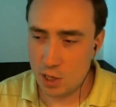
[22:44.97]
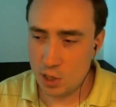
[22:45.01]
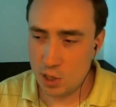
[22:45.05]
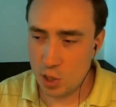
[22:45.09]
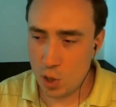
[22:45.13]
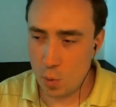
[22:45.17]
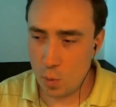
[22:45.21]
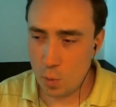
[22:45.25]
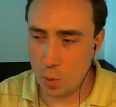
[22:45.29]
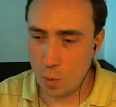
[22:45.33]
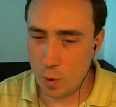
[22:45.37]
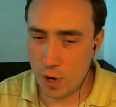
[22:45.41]

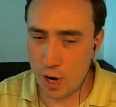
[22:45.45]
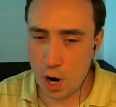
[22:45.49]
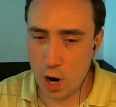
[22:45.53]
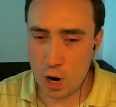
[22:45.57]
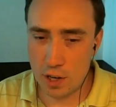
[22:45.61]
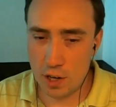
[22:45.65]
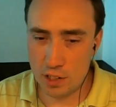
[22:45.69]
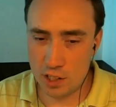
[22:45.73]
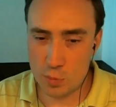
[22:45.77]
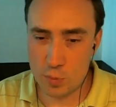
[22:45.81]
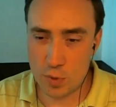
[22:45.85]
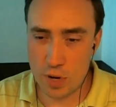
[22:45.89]
So we
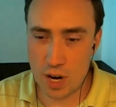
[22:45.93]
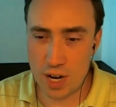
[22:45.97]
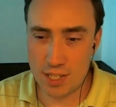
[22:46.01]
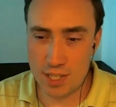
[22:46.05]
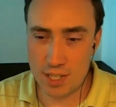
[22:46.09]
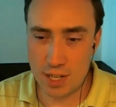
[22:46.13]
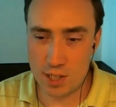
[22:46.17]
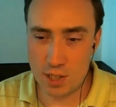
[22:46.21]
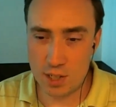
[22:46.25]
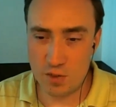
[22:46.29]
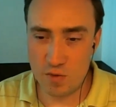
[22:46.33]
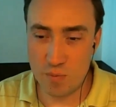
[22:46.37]
are in this
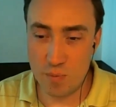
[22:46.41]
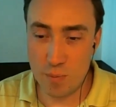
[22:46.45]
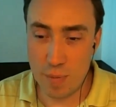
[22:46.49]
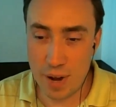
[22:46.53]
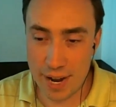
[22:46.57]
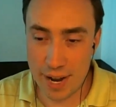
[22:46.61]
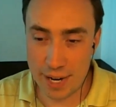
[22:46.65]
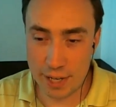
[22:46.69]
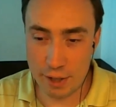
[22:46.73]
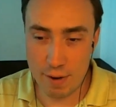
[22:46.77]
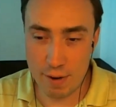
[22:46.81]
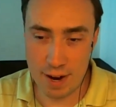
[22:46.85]
process of
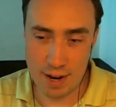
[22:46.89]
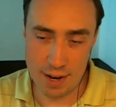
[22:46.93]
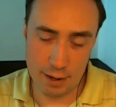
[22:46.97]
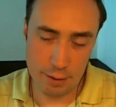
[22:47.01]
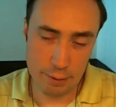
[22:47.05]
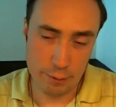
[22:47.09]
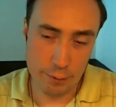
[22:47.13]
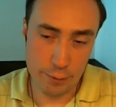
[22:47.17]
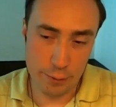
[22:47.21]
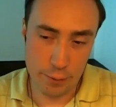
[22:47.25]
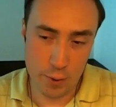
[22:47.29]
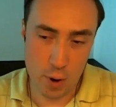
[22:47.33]

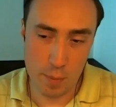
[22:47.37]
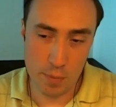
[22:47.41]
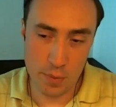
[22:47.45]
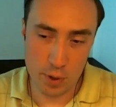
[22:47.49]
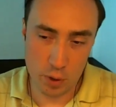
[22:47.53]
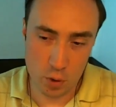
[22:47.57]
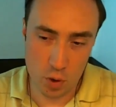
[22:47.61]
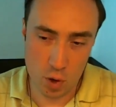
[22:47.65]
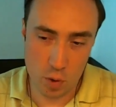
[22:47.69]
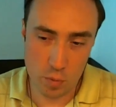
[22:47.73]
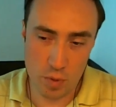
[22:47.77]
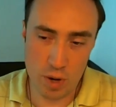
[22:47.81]
migrating from
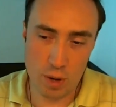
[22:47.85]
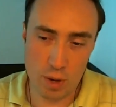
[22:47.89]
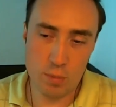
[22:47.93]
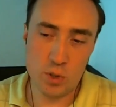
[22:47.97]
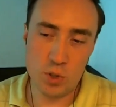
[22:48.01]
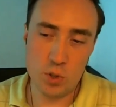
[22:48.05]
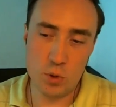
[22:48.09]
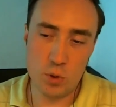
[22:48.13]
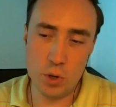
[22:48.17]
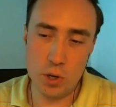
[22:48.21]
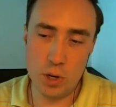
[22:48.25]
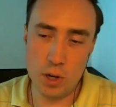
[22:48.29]
the Chrome Web
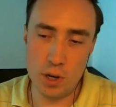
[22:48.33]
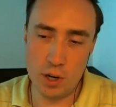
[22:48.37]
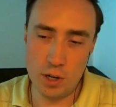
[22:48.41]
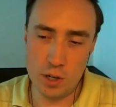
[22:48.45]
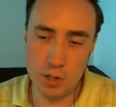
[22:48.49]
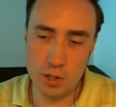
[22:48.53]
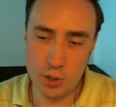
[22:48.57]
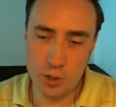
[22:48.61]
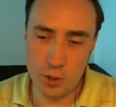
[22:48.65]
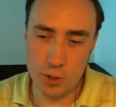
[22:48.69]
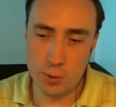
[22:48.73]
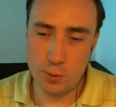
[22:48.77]

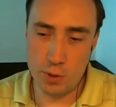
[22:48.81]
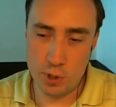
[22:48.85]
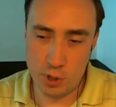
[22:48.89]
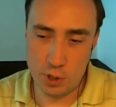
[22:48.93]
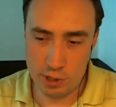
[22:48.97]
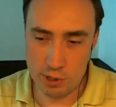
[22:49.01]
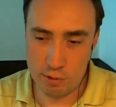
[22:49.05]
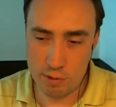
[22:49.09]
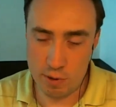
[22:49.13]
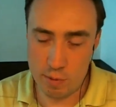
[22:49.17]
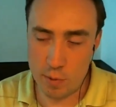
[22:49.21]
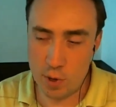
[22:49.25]
Store to the
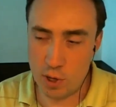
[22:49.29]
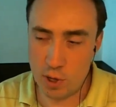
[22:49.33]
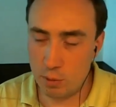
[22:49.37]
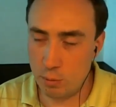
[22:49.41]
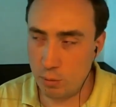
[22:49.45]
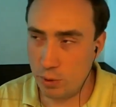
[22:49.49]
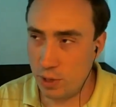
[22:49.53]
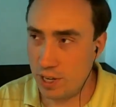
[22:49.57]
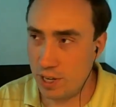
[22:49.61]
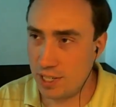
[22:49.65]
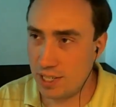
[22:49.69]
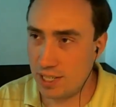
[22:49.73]
G Suite
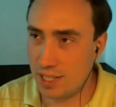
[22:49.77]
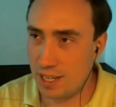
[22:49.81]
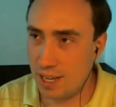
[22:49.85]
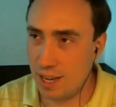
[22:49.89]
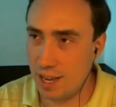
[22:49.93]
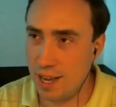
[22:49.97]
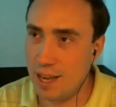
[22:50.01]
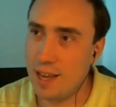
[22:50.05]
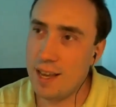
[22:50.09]
Marketplace.